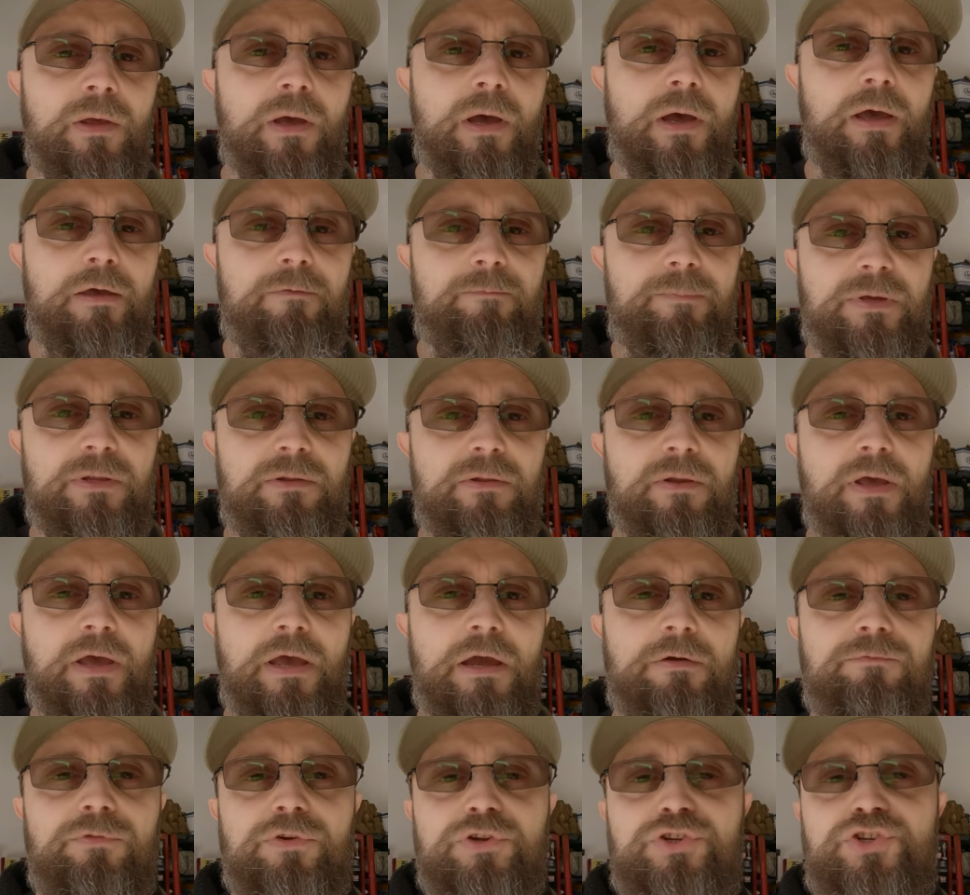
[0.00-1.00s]
I've been
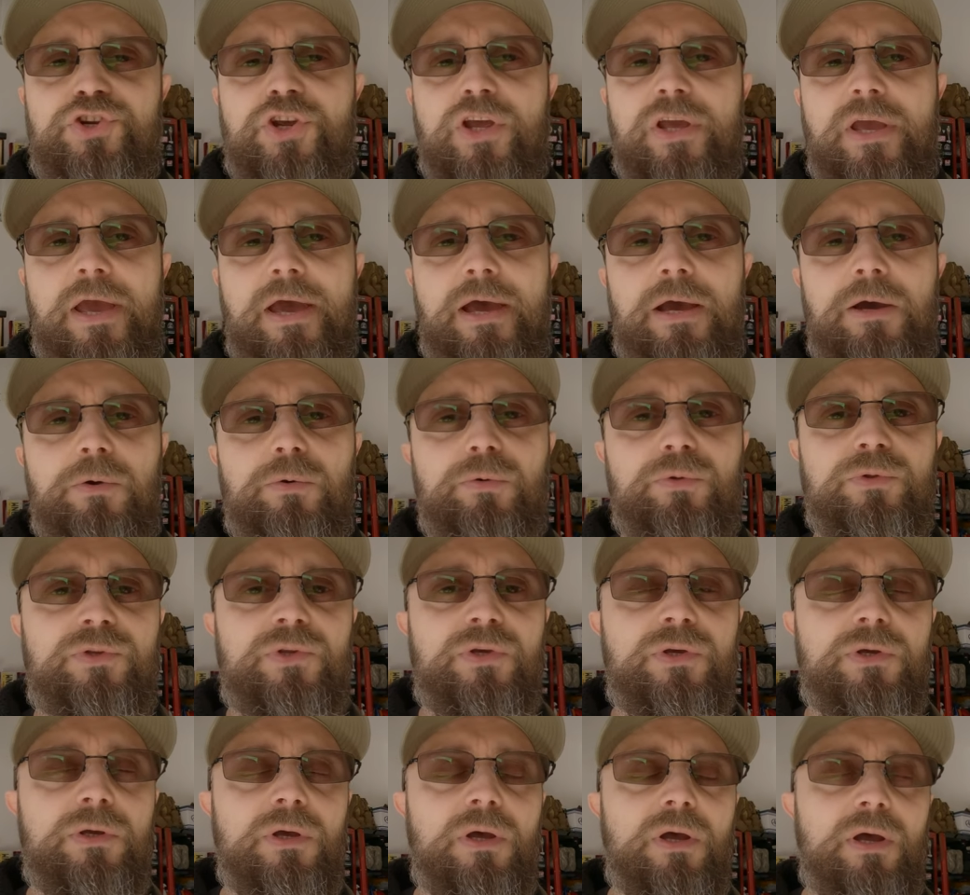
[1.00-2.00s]
averaging out